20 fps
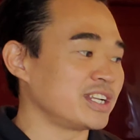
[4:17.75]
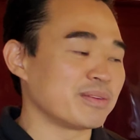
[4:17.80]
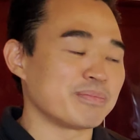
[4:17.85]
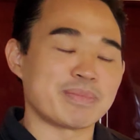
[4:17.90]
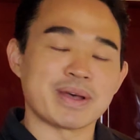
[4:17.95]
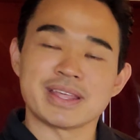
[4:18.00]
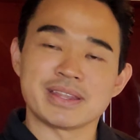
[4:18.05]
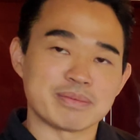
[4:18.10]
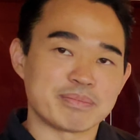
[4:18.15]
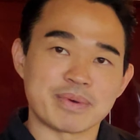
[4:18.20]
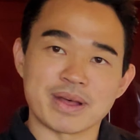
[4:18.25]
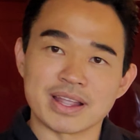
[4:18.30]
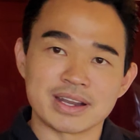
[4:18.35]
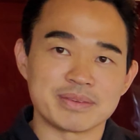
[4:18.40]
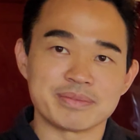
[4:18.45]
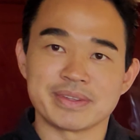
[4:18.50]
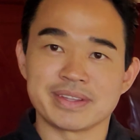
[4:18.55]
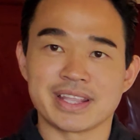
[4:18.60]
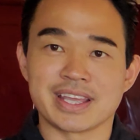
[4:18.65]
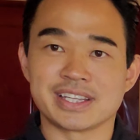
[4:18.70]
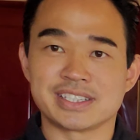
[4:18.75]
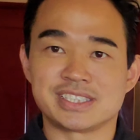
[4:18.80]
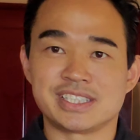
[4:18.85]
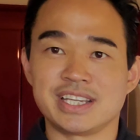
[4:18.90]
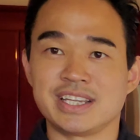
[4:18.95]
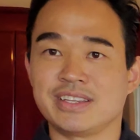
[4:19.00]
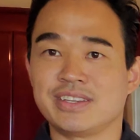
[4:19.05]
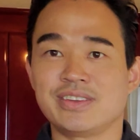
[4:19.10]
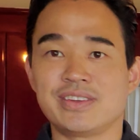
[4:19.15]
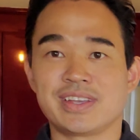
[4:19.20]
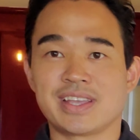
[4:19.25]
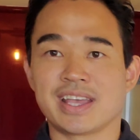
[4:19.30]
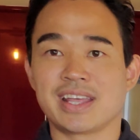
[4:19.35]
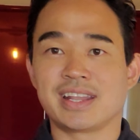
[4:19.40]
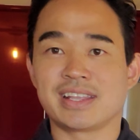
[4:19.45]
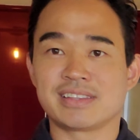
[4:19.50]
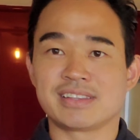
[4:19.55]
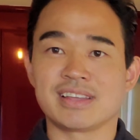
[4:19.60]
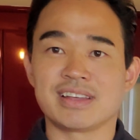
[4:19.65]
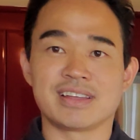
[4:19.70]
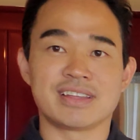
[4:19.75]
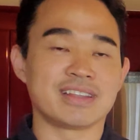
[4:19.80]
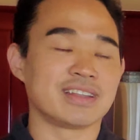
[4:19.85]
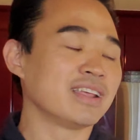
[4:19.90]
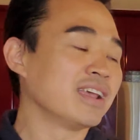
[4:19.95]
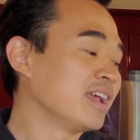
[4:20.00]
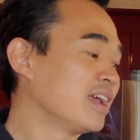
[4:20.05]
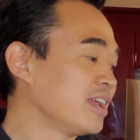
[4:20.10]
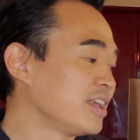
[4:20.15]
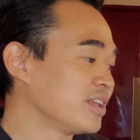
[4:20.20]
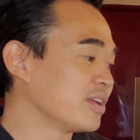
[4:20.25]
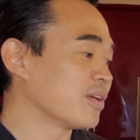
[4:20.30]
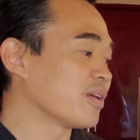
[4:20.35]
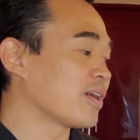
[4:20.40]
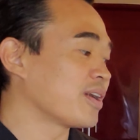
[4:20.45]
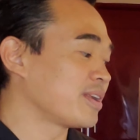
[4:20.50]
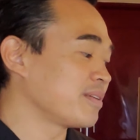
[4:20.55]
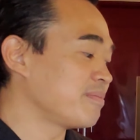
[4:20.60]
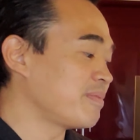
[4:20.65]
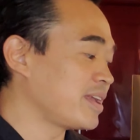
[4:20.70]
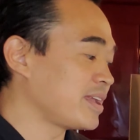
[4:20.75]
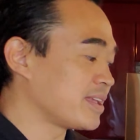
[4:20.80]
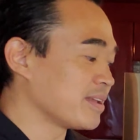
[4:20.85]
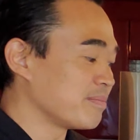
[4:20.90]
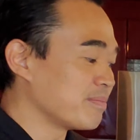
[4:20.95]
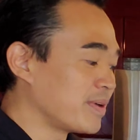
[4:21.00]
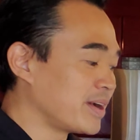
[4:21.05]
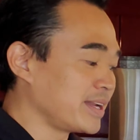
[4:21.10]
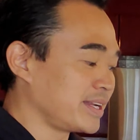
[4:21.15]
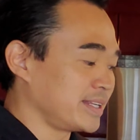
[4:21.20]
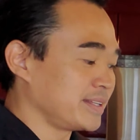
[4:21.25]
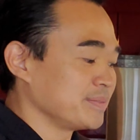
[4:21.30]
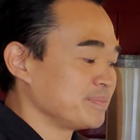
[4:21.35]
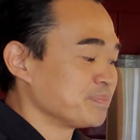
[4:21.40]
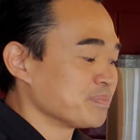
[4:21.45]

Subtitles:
and by the bottom of that sheet you get it done, you're already making money.